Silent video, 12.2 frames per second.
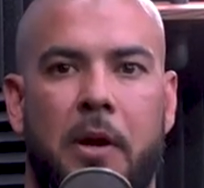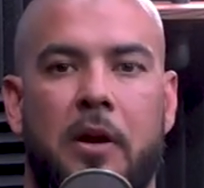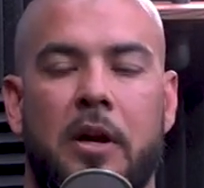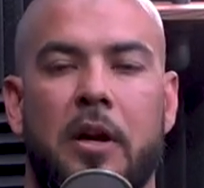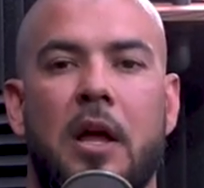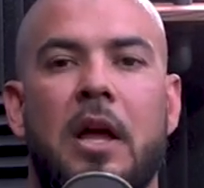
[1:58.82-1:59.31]

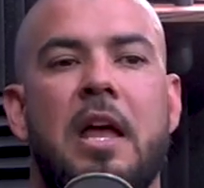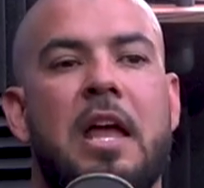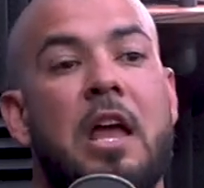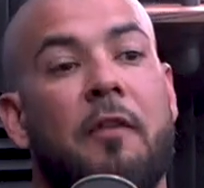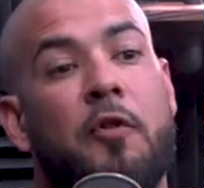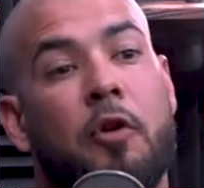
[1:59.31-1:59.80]
period.
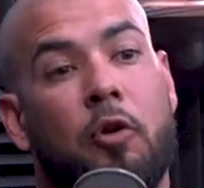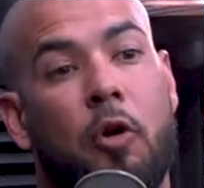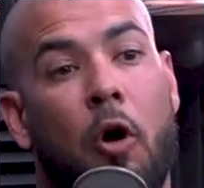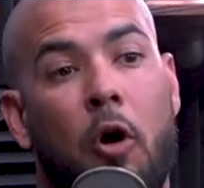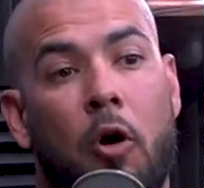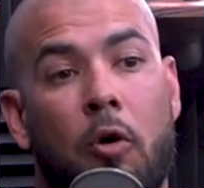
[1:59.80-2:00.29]
If your
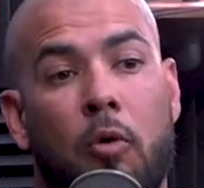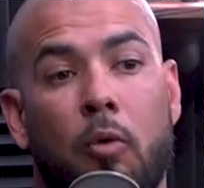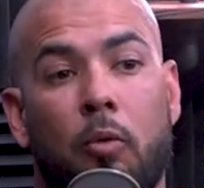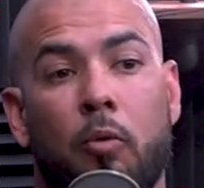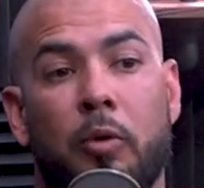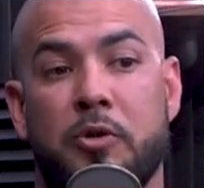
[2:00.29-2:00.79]
goal,
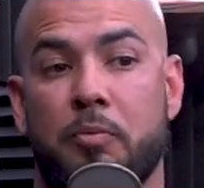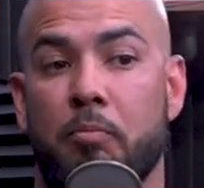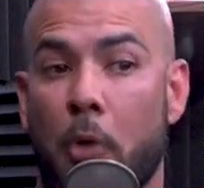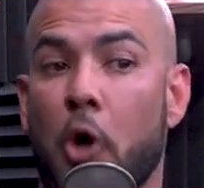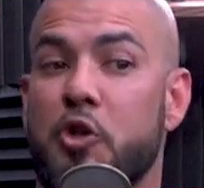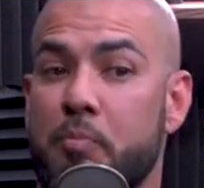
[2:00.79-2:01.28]
which
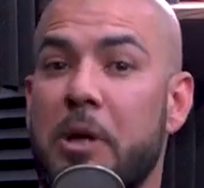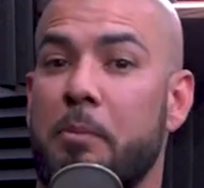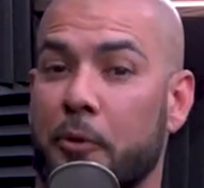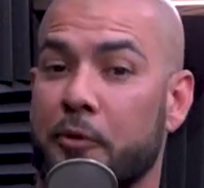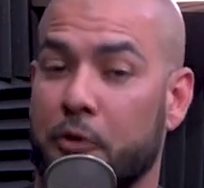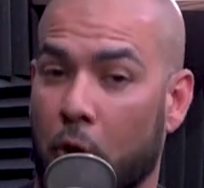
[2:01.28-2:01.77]
most
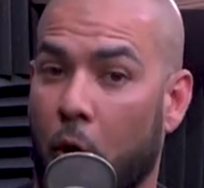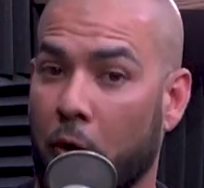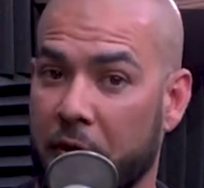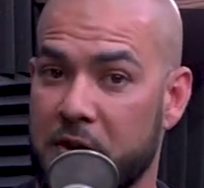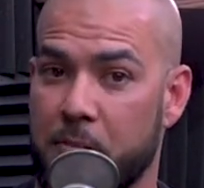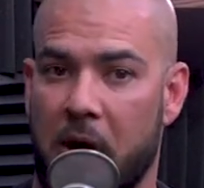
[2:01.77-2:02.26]
people's
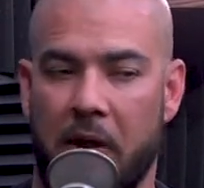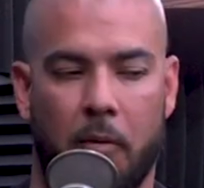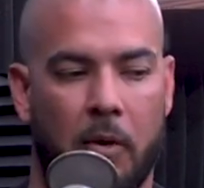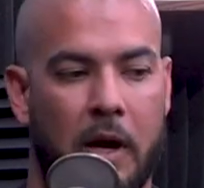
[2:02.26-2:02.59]
goal is, by the